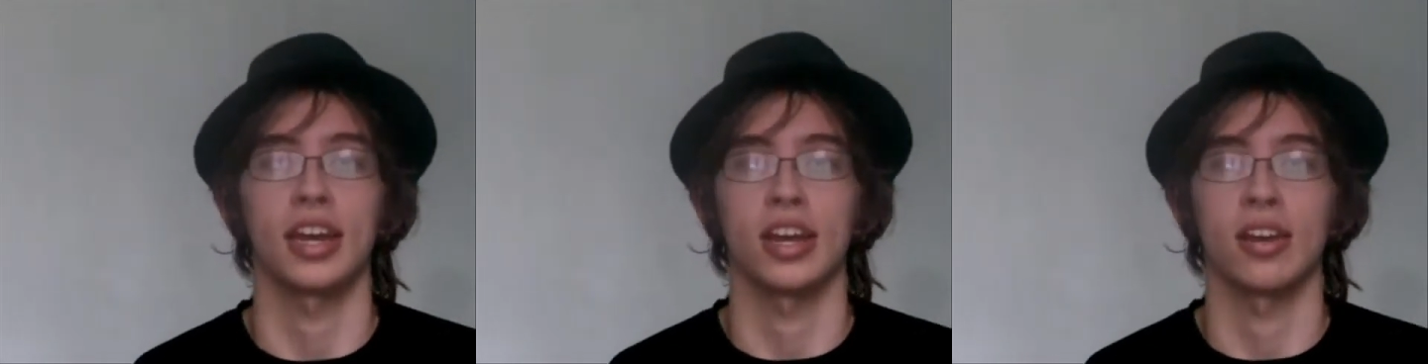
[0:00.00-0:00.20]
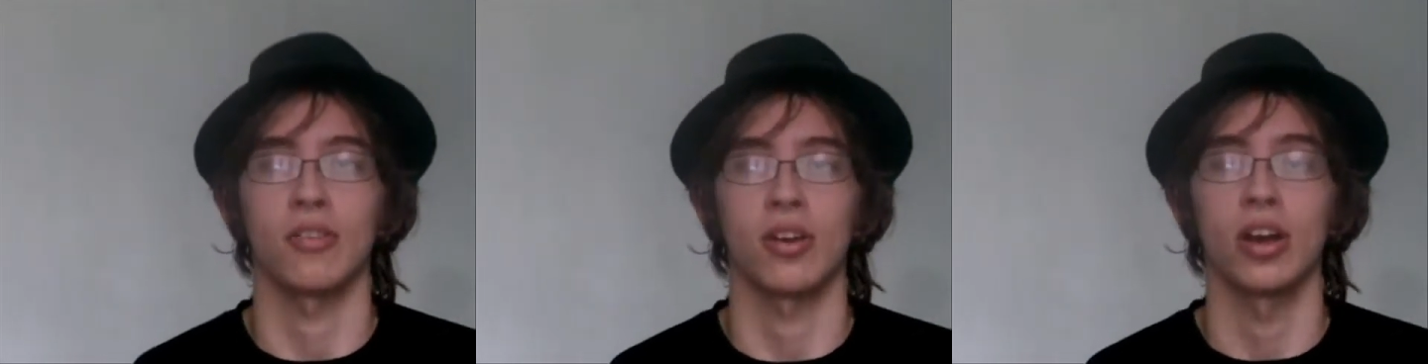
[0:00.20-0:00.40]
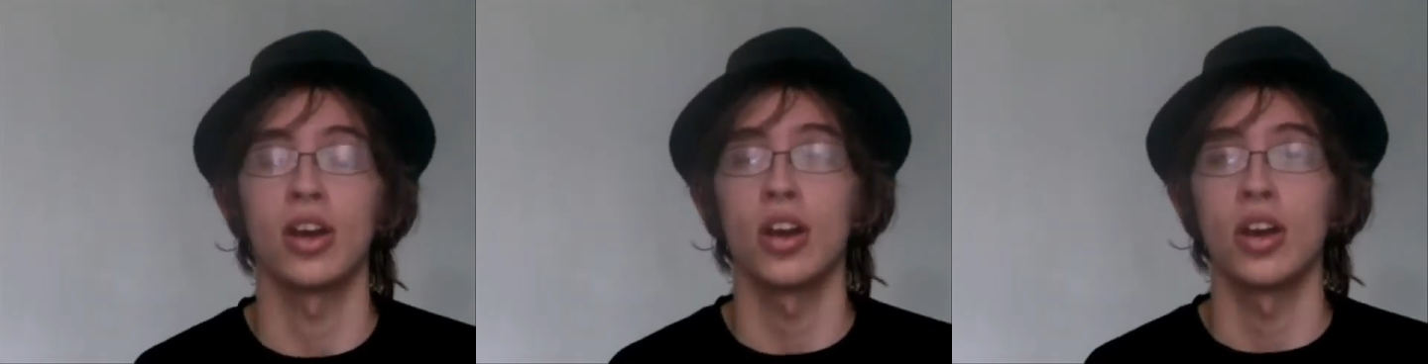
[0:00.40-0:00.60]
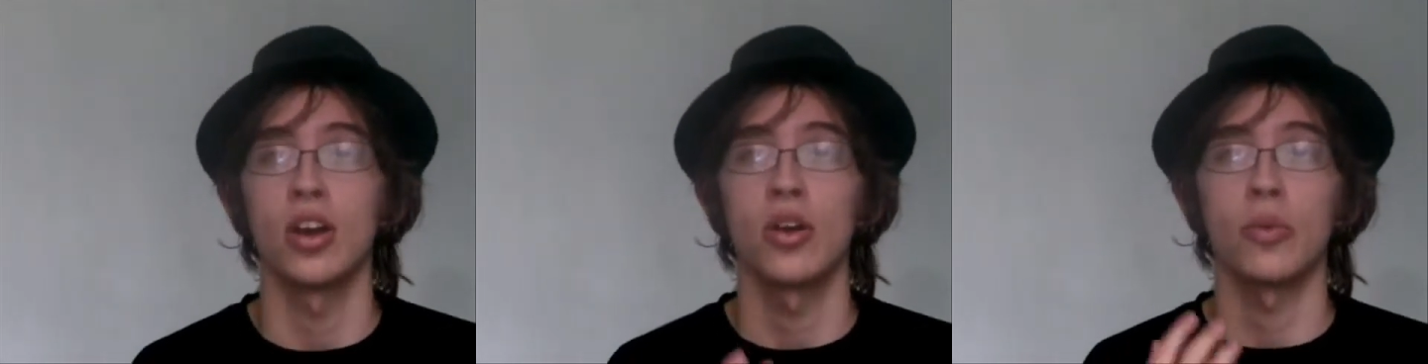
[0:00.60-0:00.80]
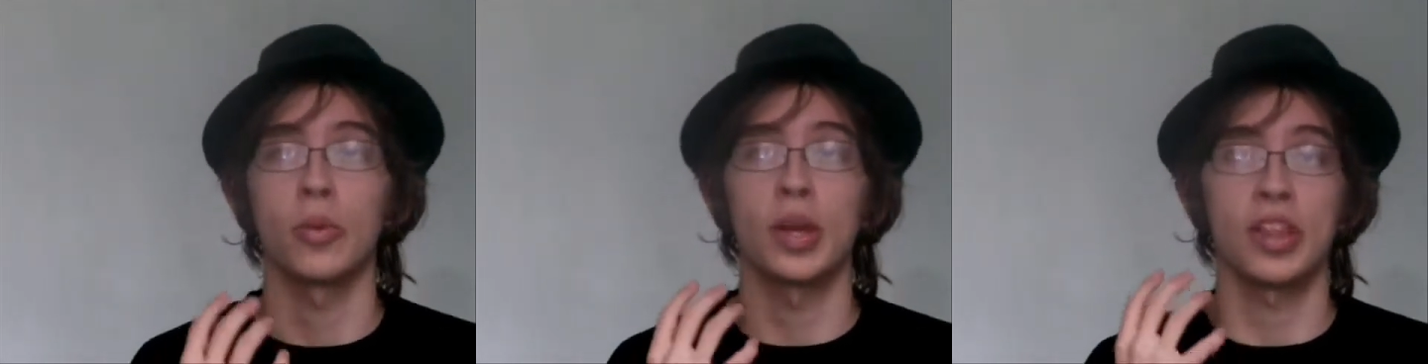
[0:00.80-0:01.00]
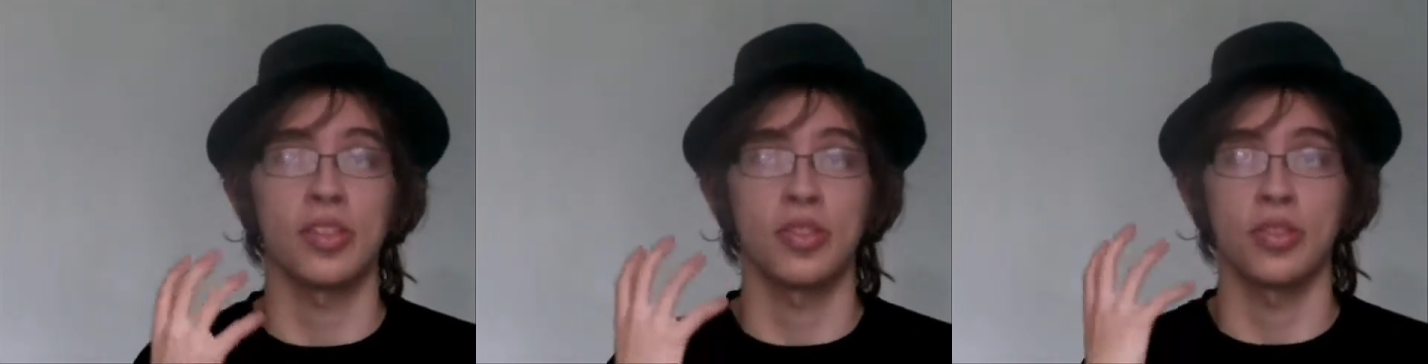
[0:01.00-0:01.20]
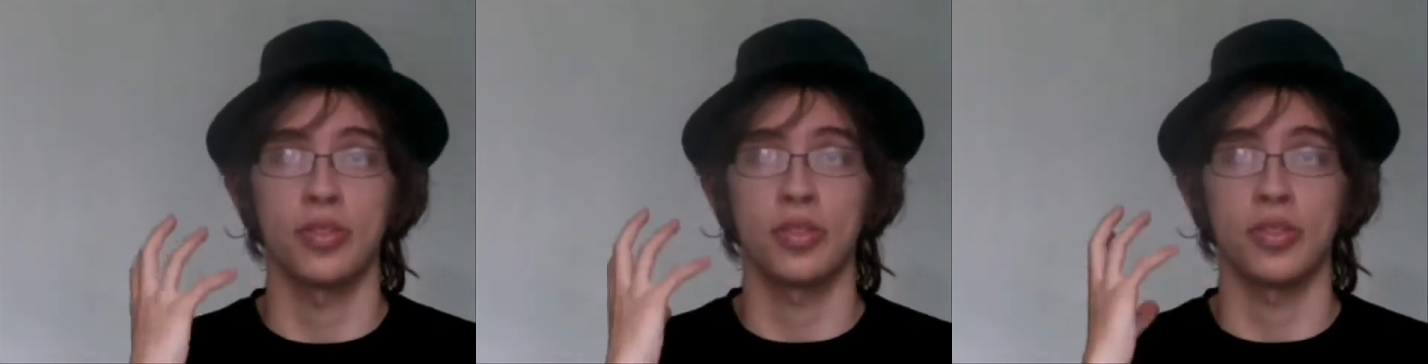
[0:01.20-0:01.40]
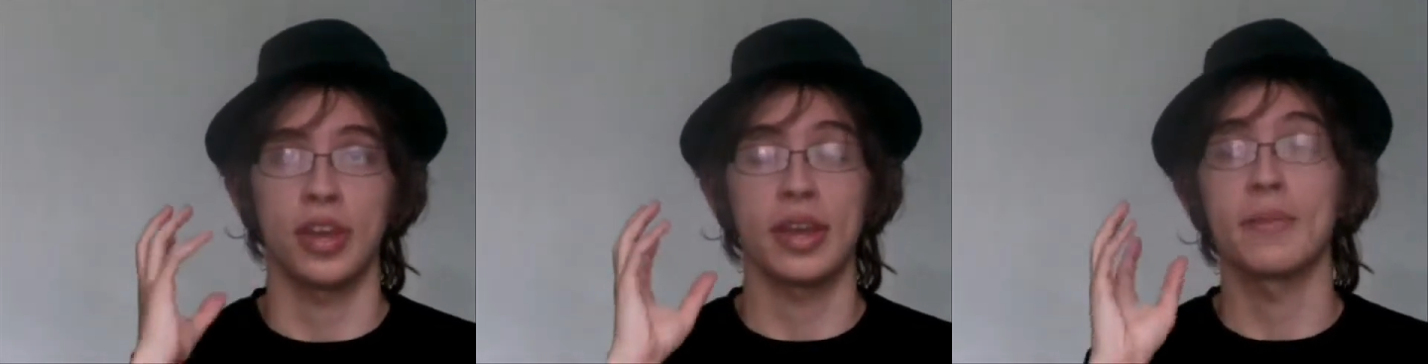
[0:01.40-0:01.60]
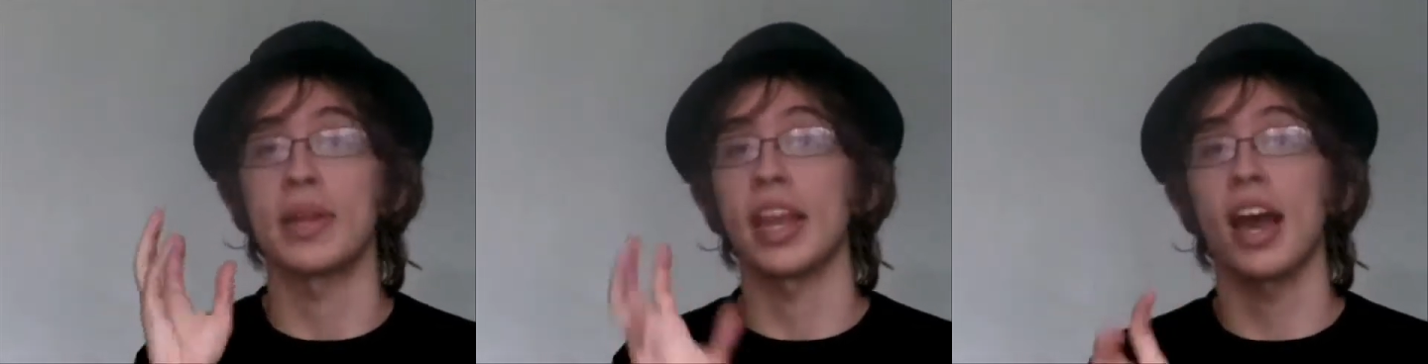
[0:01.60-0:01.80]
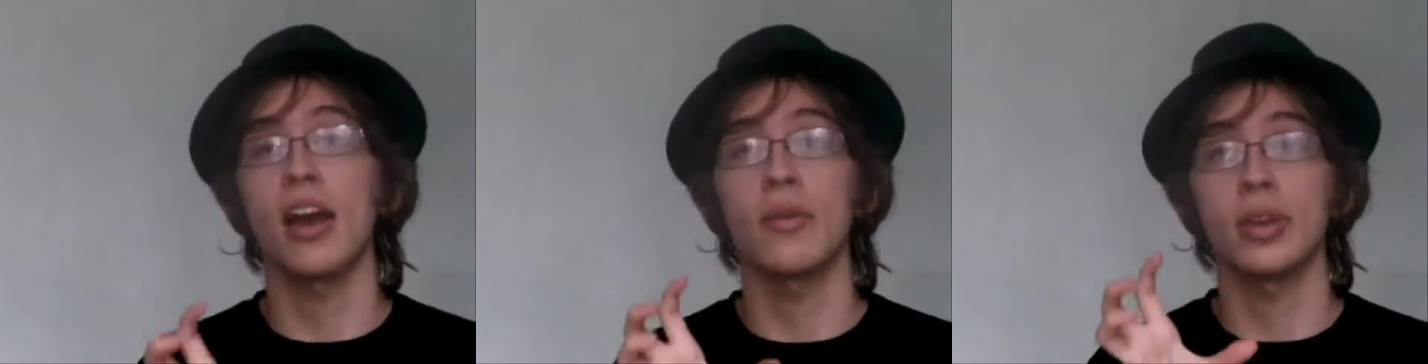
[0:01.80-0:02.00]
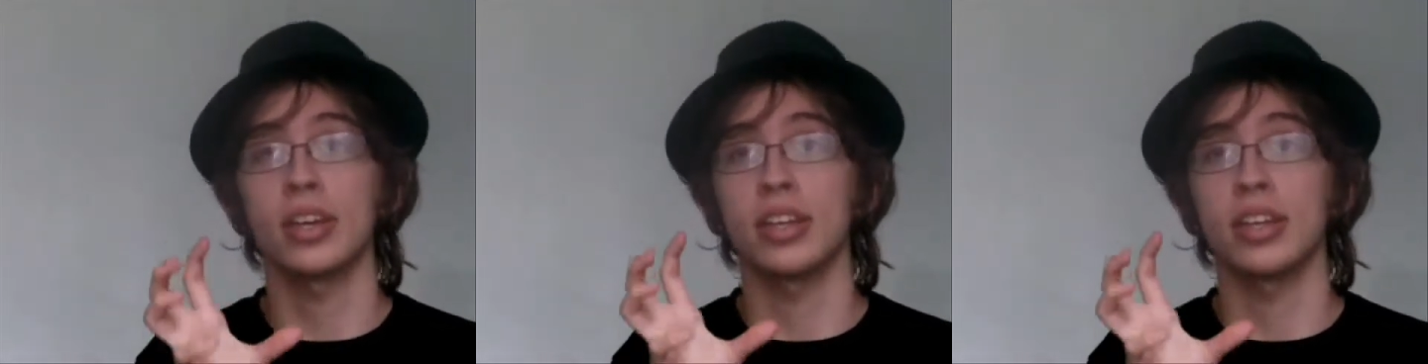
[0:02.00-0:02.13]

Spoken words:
day era, with him